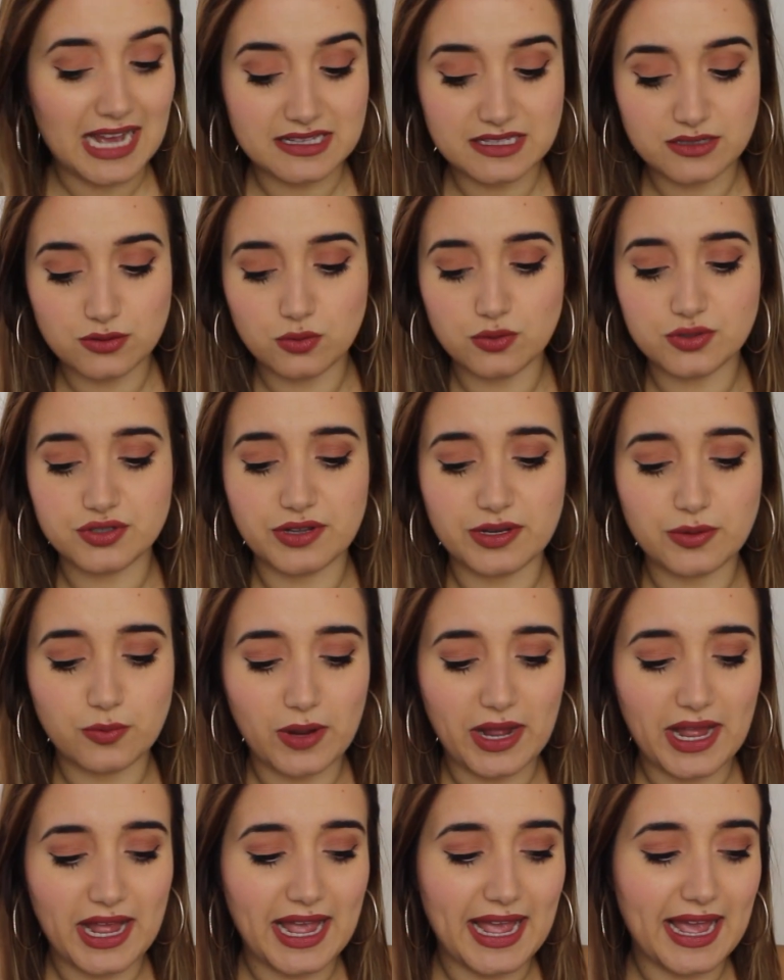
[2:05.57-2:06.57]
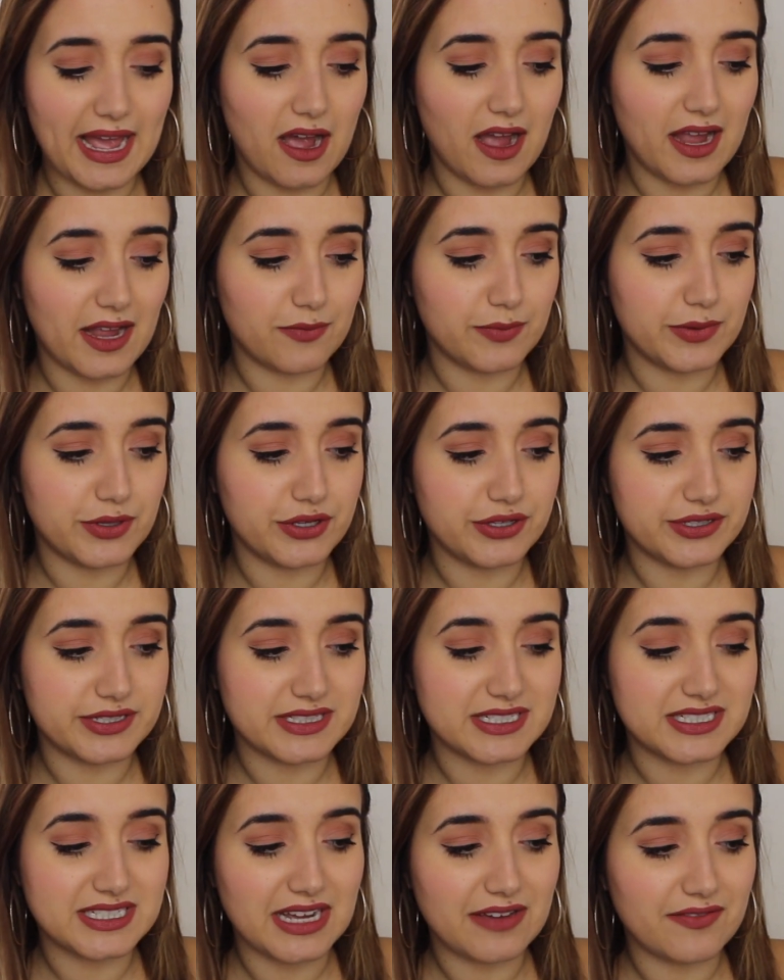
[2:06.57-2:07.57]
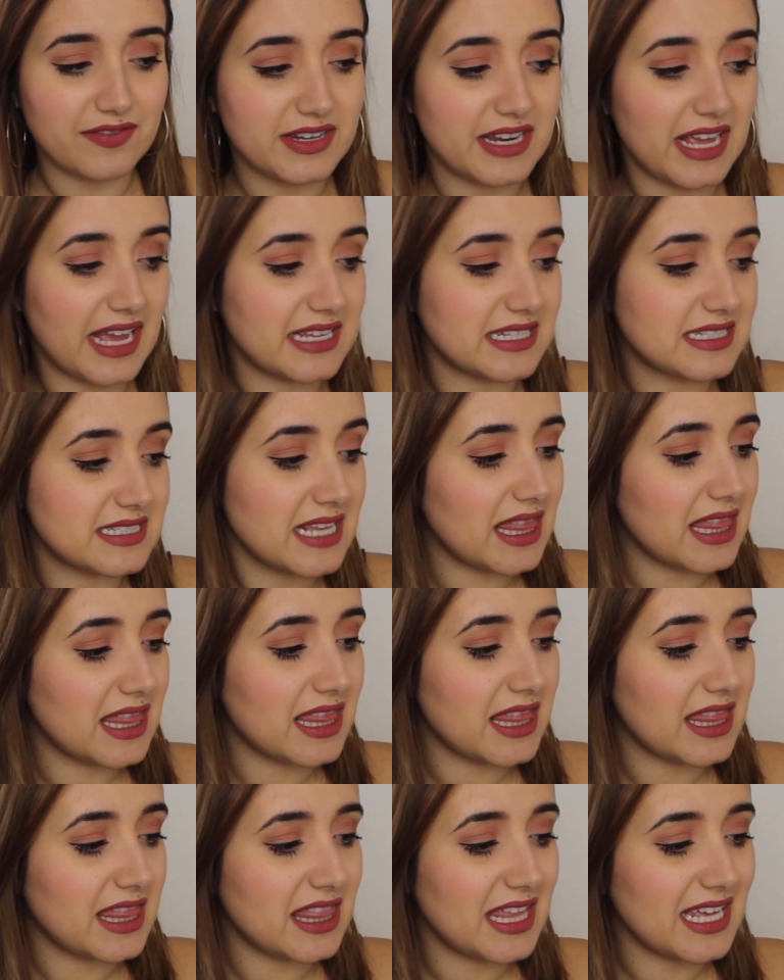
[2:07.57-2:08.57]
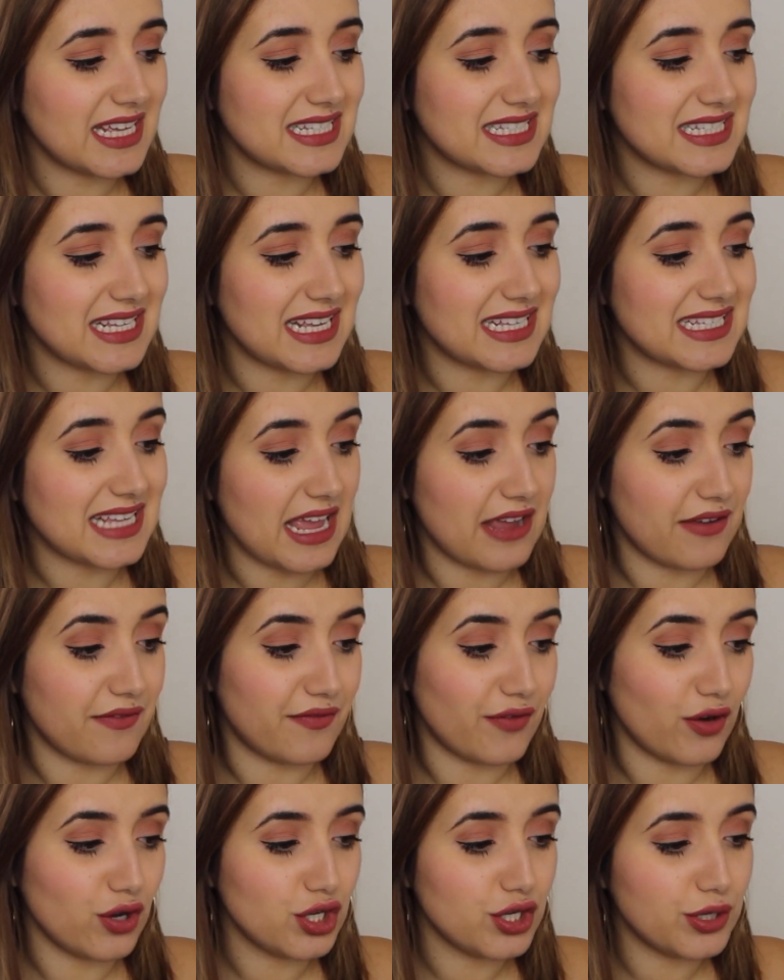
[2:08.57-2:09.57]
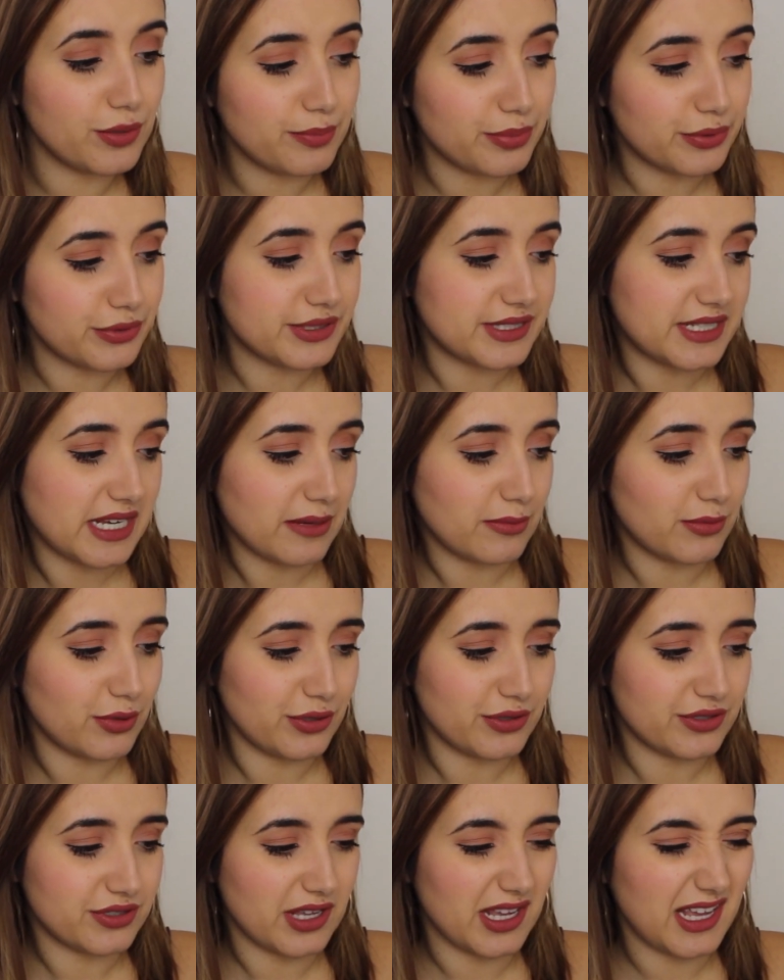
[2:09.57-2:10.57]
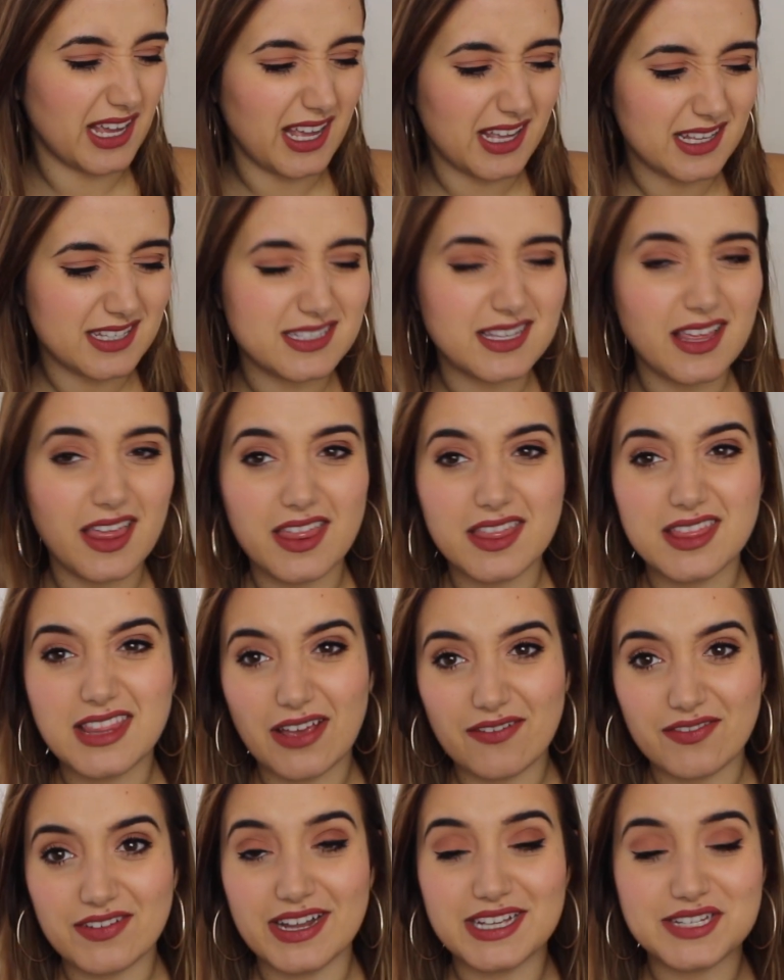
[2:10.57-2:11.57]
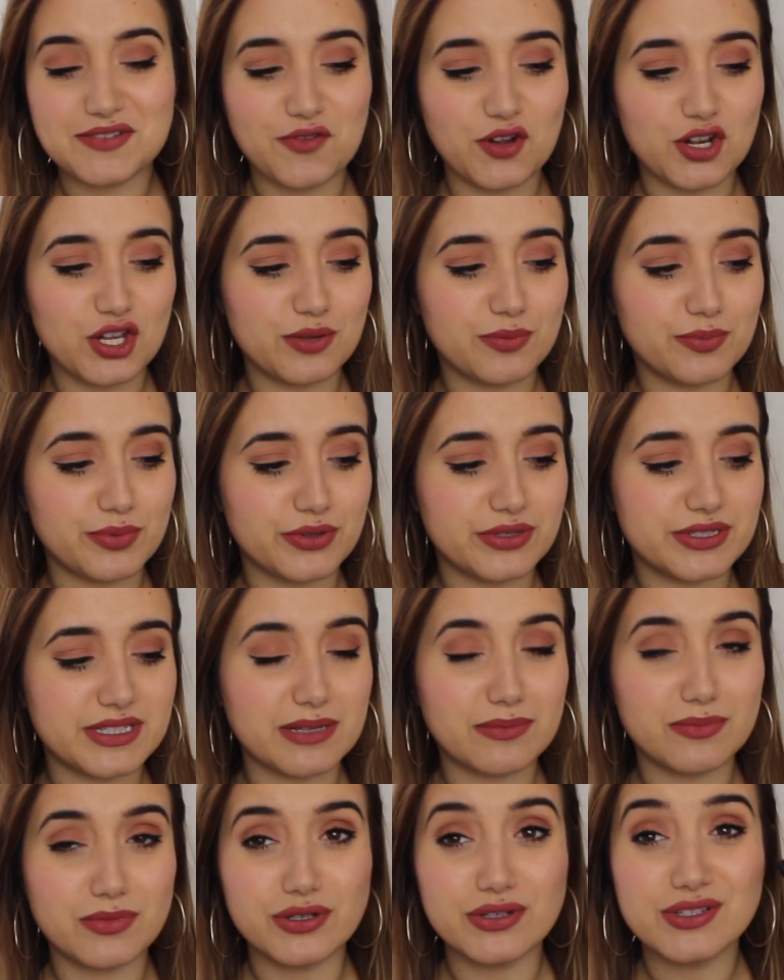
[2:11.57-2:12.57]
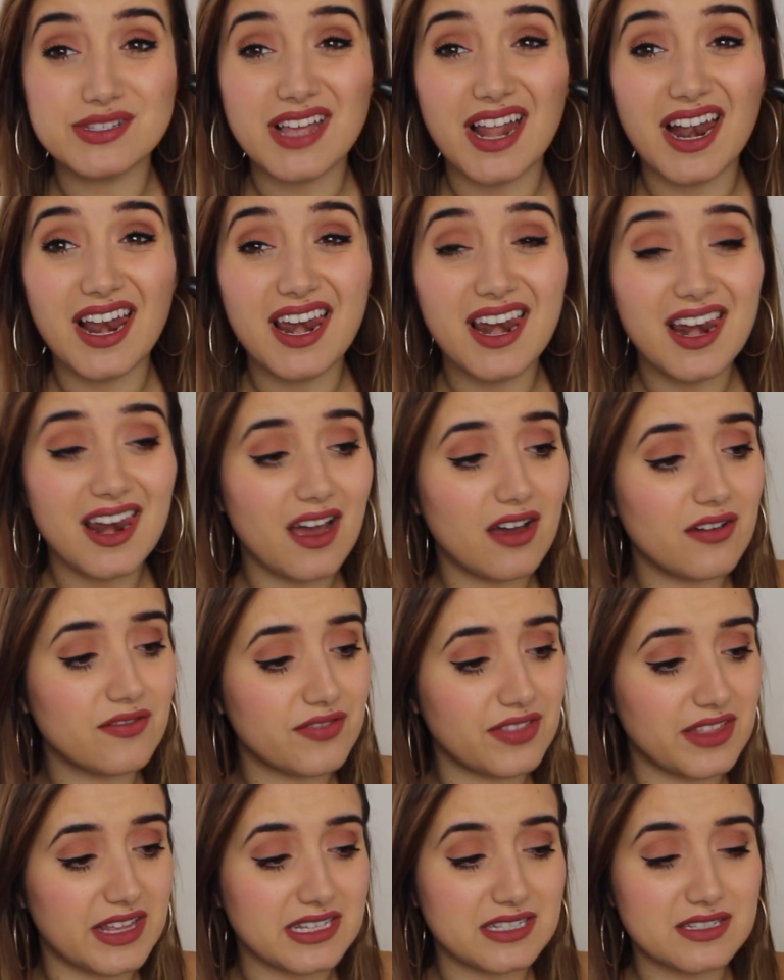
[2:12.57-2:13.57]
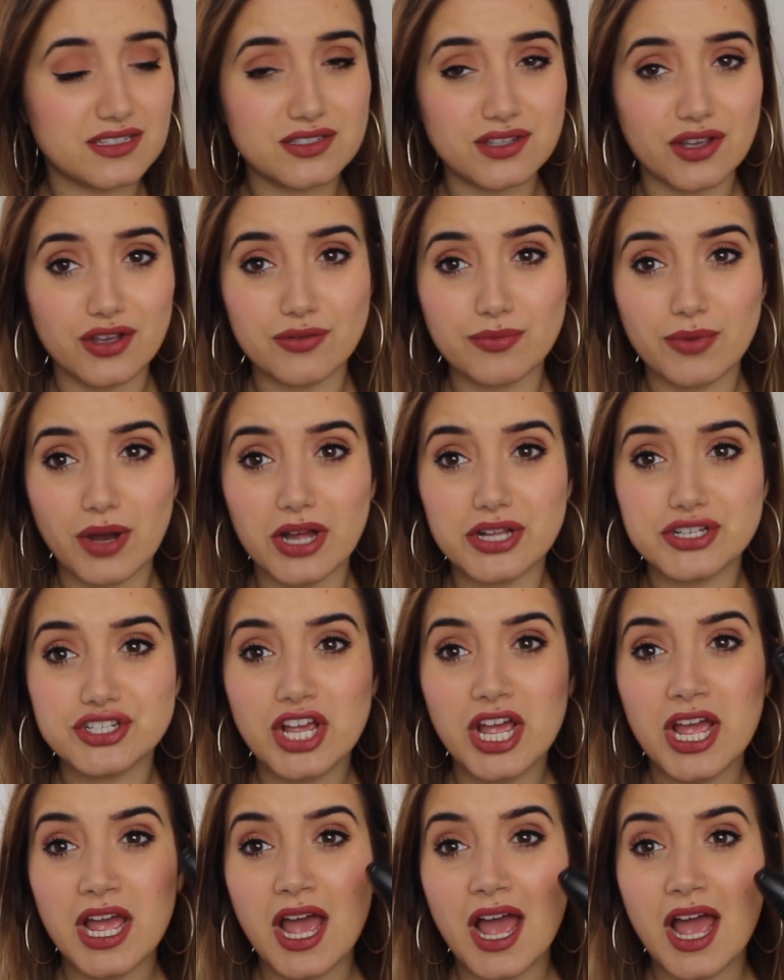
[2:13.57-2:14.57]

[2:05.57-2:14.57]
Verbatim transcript: And then also in wet hair, I have been using the Davines. This is a volume boosting mousse. I guess Davines volume boosting mousse. Love this so much.